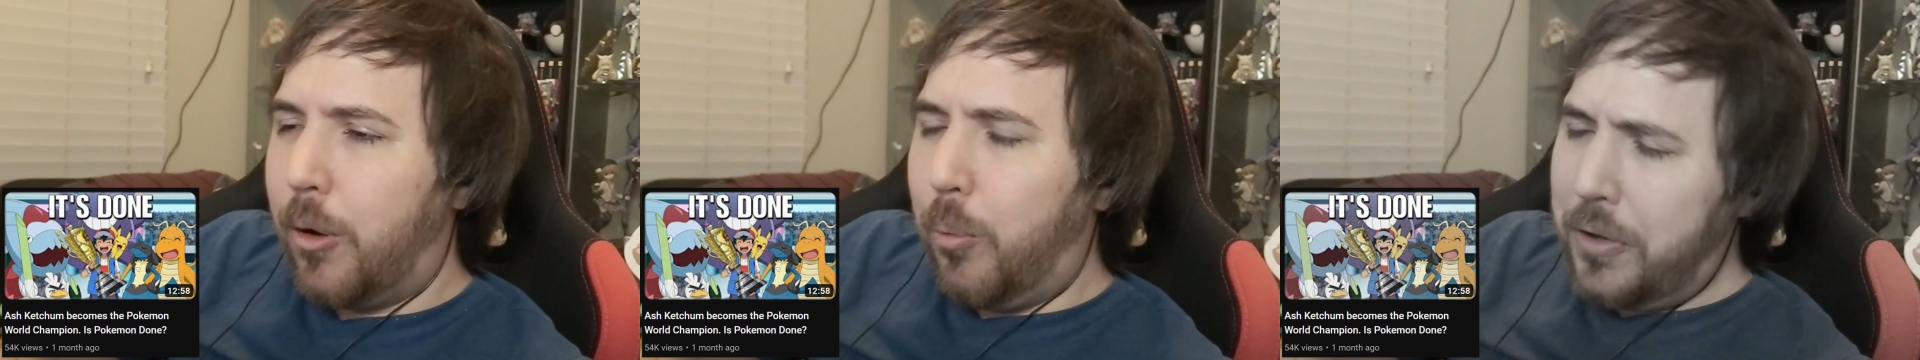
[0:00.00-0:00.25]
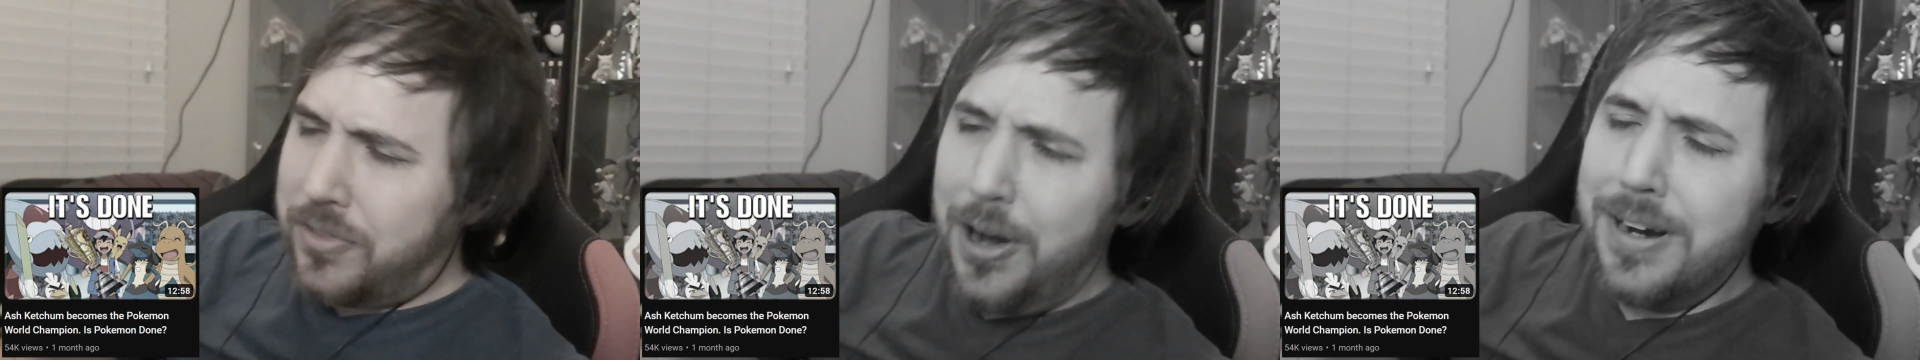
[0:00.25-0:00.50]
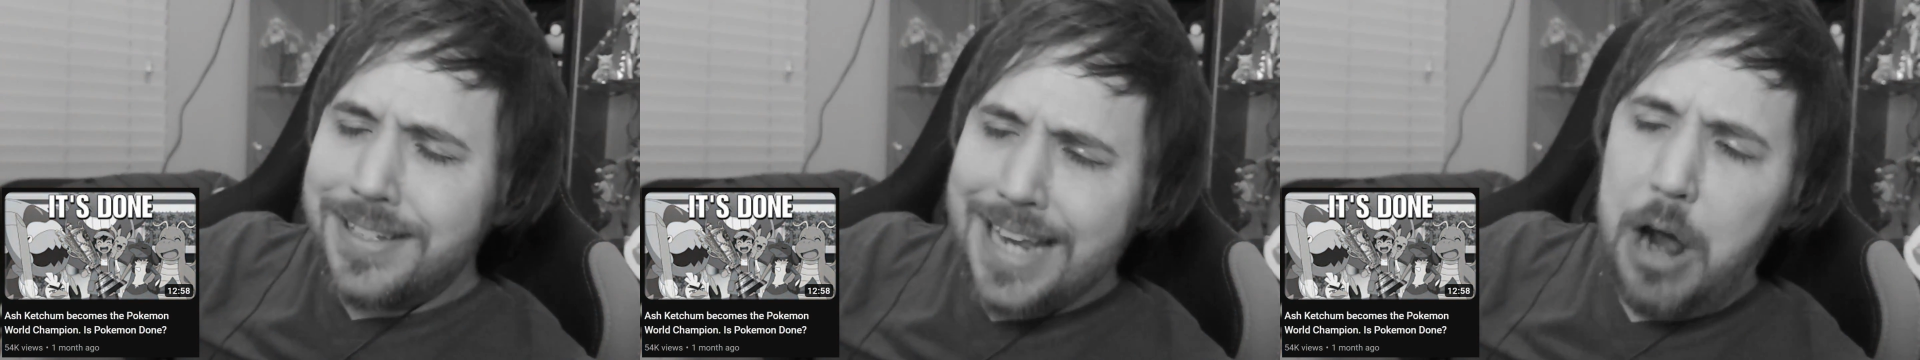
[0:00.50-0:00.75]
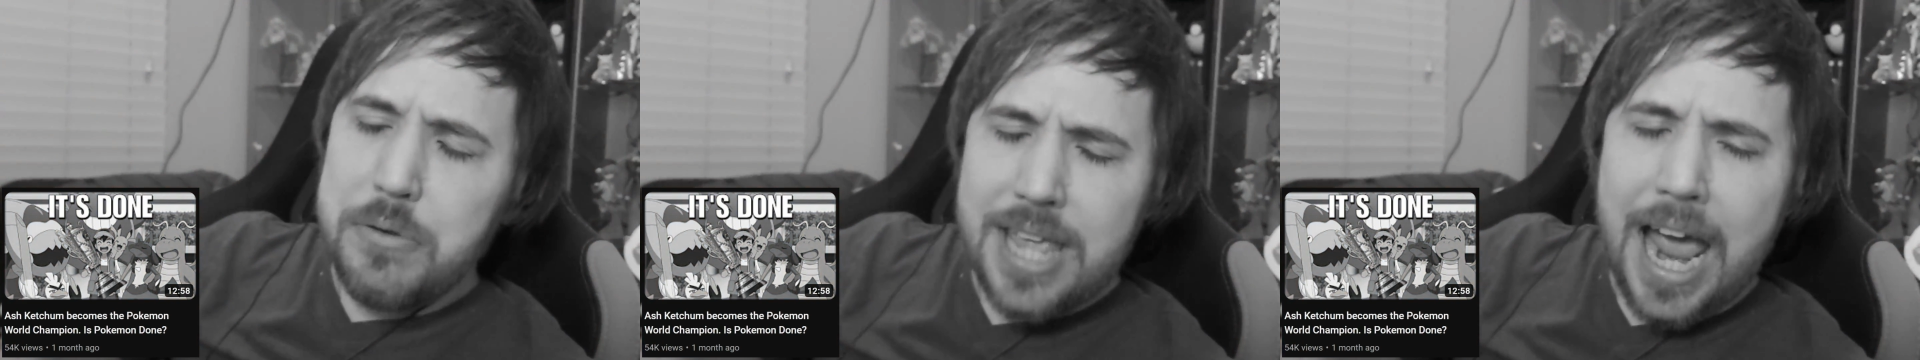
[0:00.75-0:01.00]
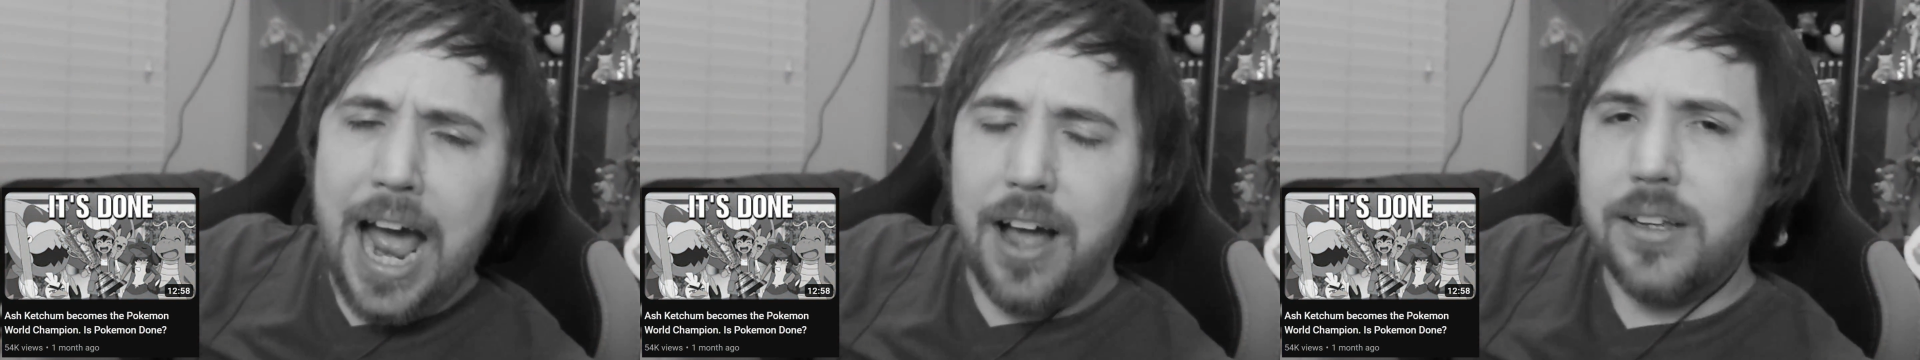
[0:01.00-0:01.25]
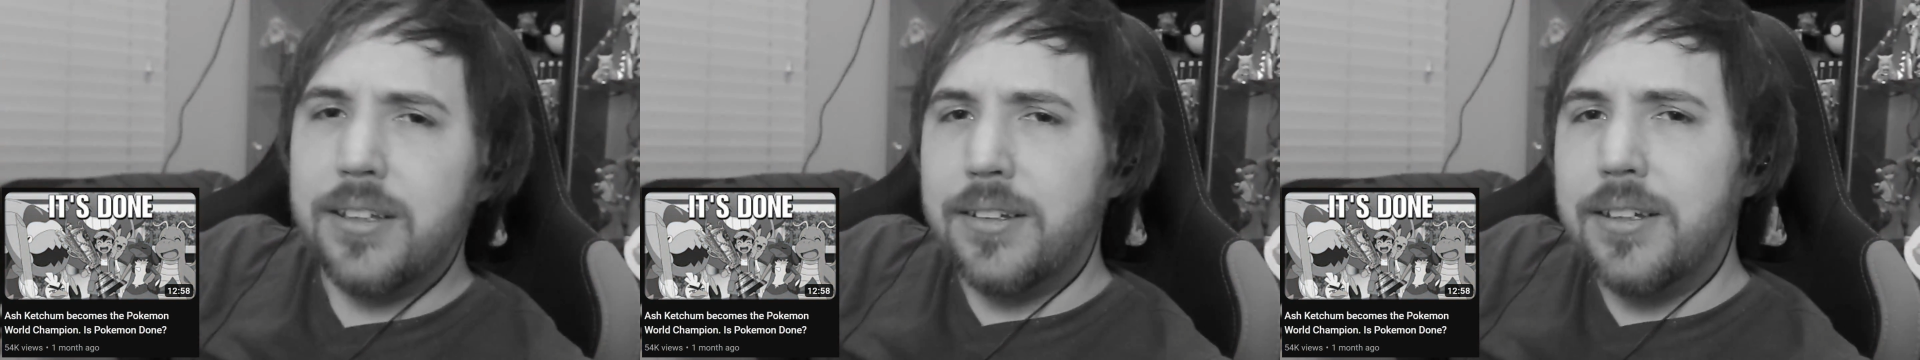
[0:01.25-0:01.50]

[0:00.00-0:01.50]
Well, turns out, yeah.